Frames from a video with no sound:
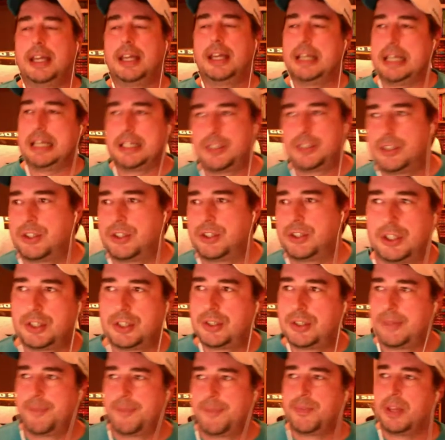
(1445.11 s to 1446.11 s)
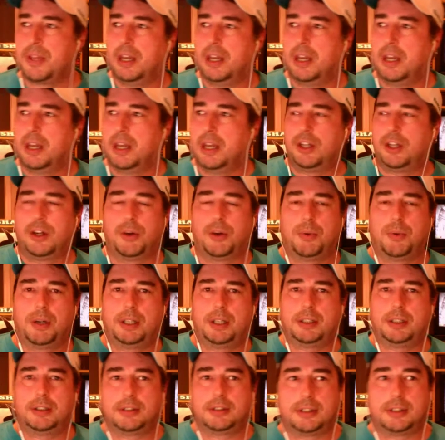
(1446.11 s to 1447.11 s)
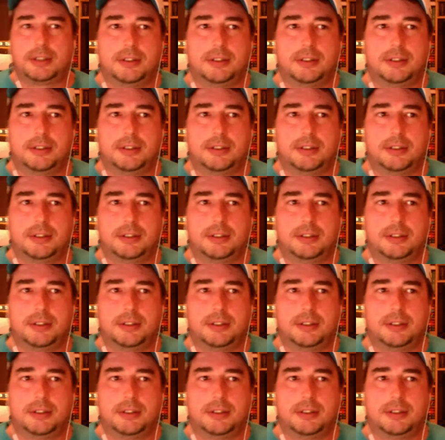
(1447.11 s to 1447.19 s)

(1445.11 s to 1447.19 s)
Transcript: And it's just, you know what,